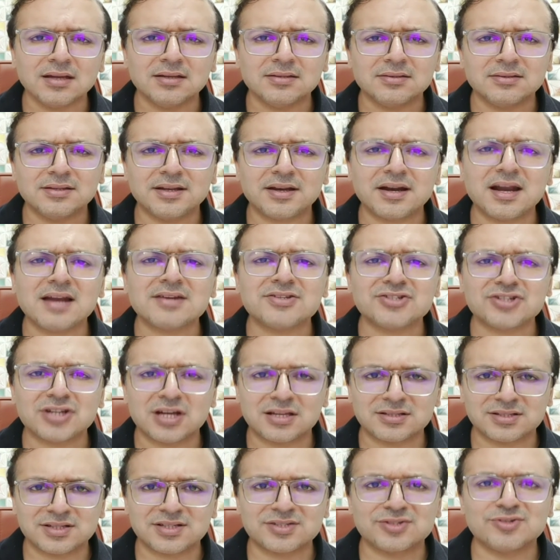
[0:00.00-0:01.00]
There are
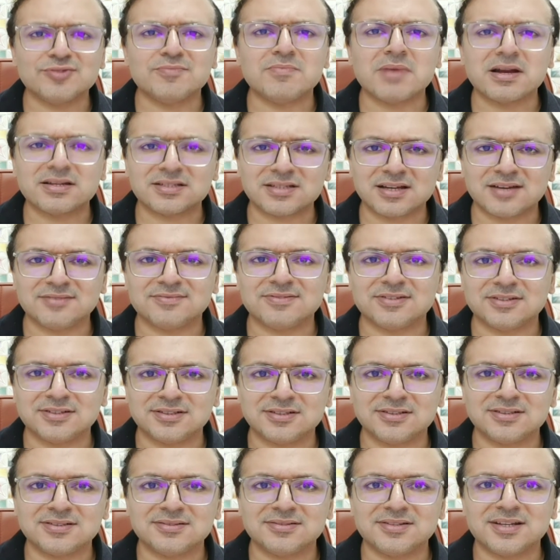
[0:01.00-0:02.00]
chances you might have
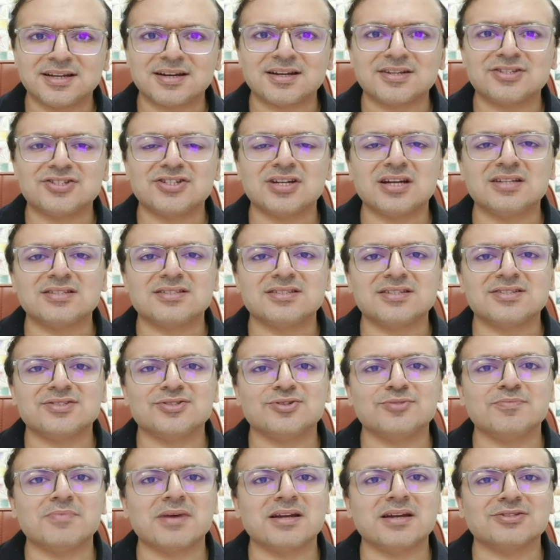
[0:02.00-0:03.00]
heard, there are chances
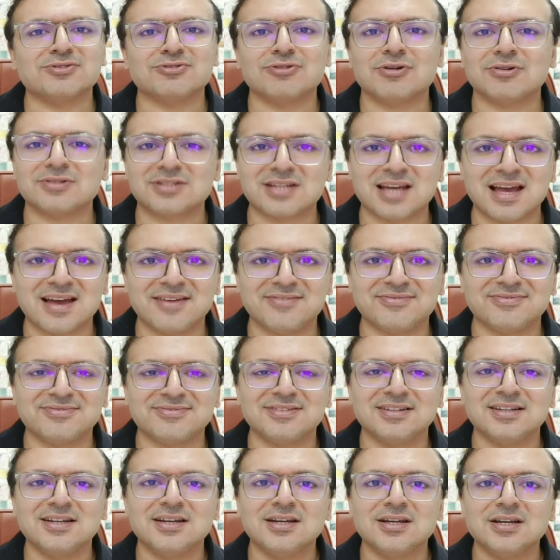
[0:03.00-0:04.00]
you might not have.
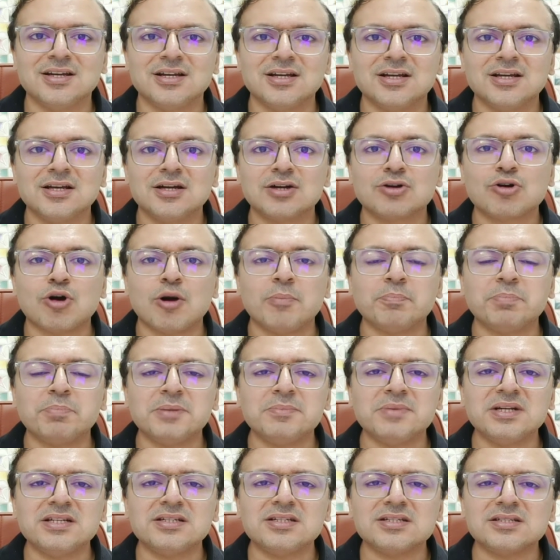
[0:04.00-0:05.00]

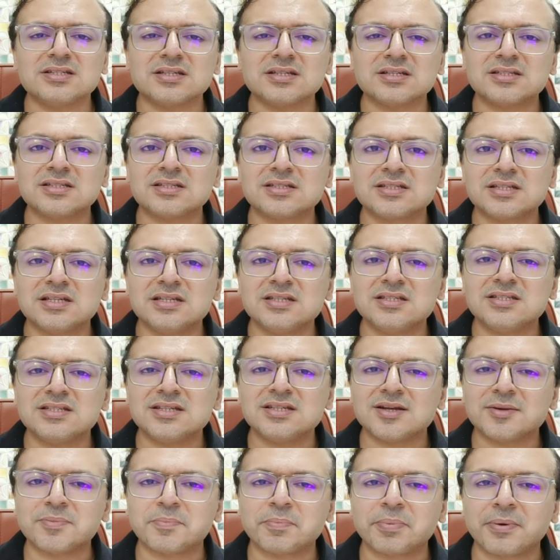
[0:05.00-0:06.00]
Compliment is a
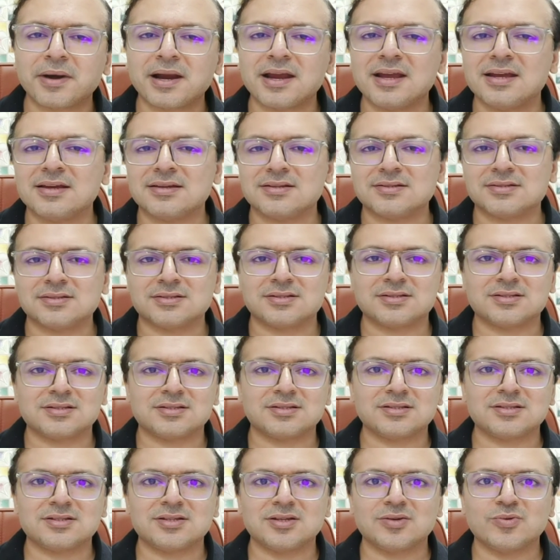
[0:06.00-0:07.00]
sincere
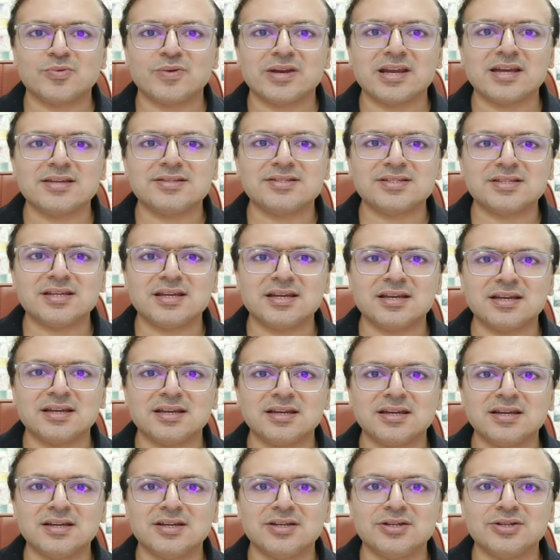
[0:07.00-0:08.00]
praise. When I say
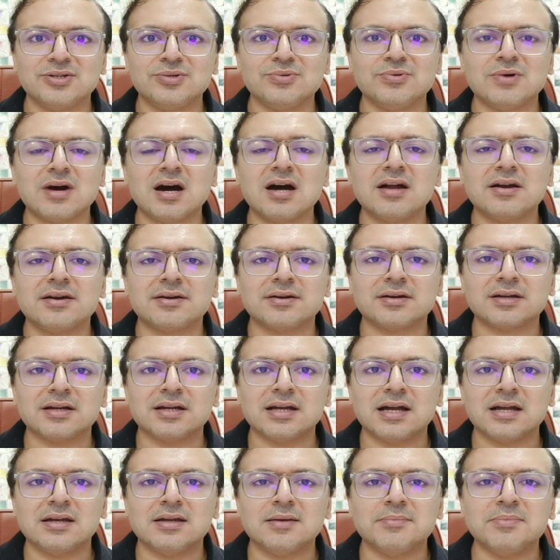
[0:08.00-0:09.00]
you are
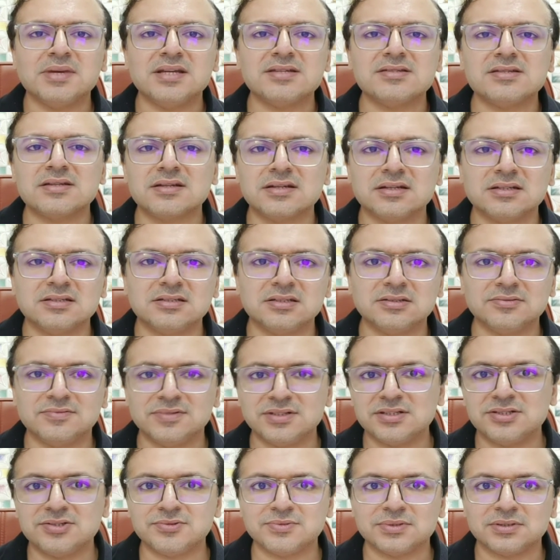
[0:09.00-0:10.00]
an amazing
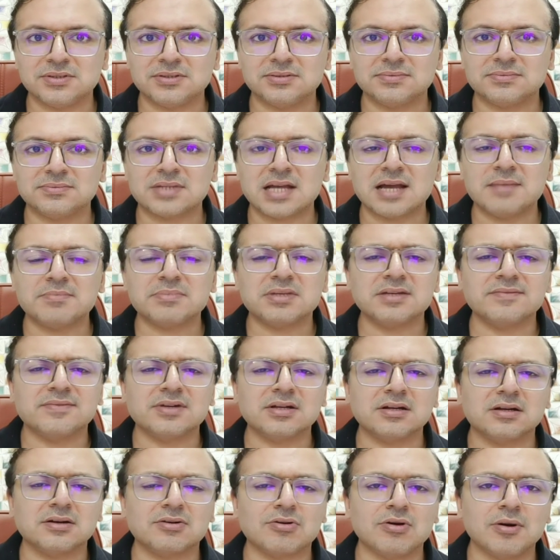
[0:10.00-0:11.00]
individual, I am
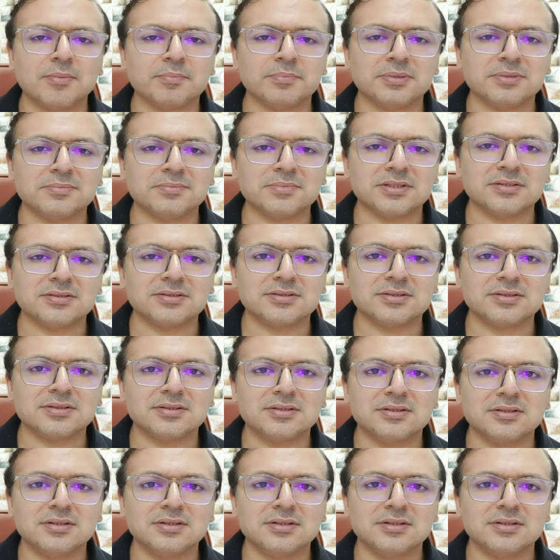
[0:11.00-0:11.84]
giving a compliment.